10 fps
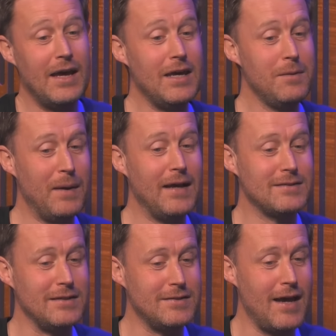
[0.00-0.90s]
He
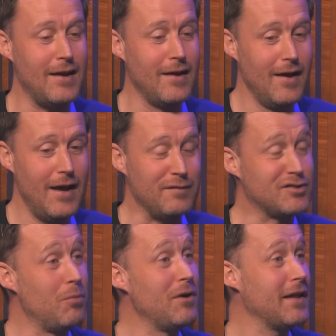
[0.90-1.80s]
basically said, if
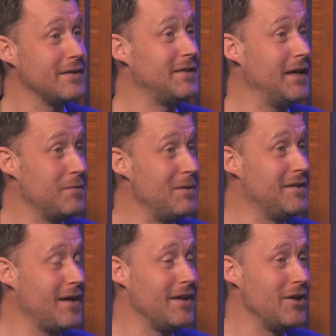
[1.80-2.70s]
someone had to say to
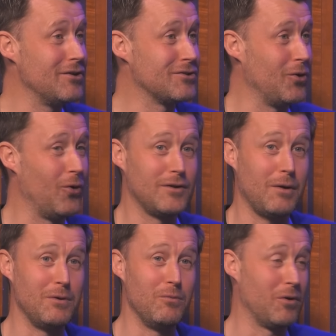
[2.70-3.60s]
me ten years ago
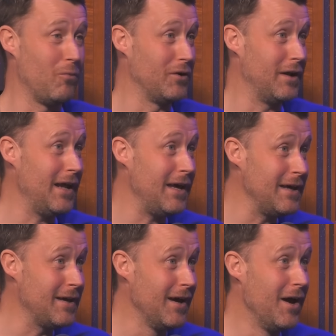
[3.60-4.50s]
that we would have won the
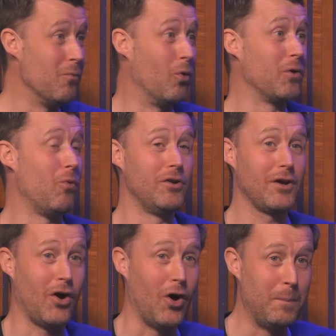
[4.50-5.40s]
league, would have won
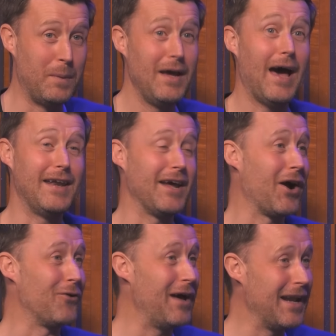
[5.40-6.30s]
the cup, and then
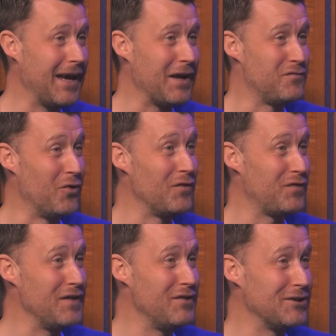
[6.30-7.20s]
got relegated four or
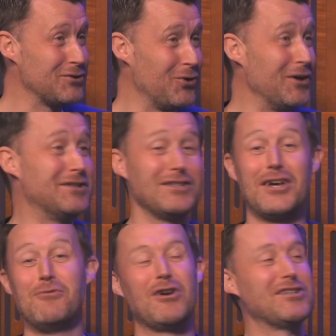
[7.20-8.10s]
five years ago, he
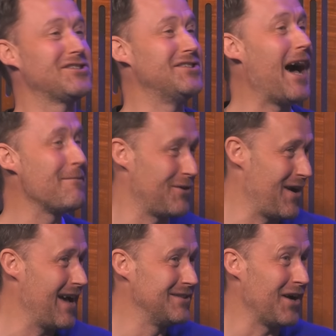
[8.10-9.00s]
says, I would have snapped
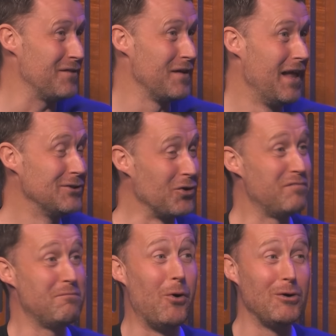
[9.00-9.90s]
their hands off. So
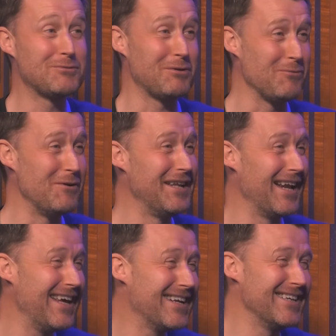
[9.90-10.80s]
if Bows were to win the
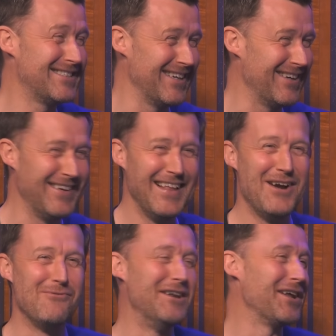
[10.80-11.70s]
league this year,
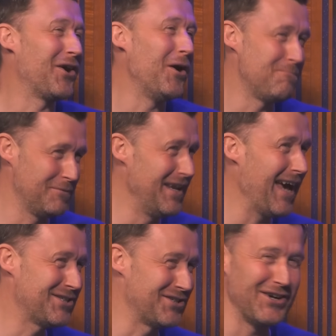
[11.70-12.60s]
win the cup
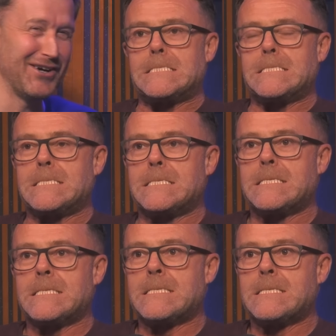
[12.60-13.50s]
next year, and be
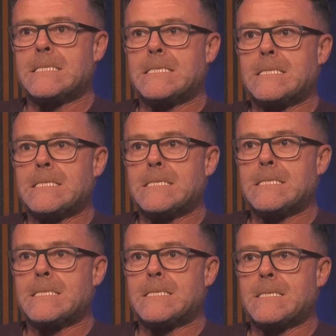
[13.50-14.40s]
in Division One
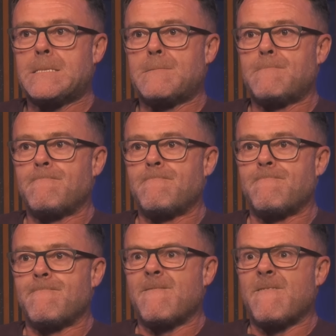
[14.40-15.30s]
in twenty
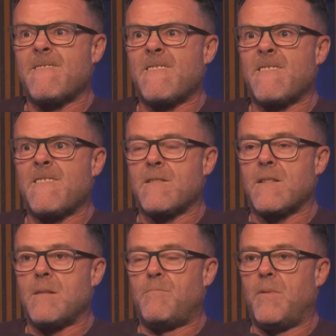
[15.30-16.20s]
twenty-eight, would you take it,
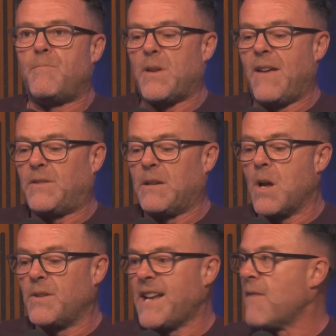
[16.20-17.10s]
Eric? If they
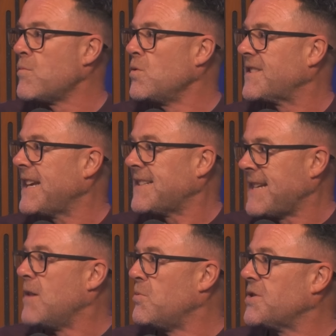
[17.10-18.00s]
were only down for one
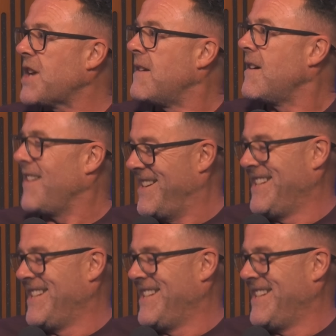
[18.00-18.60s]
season, yeah, would you? Would you?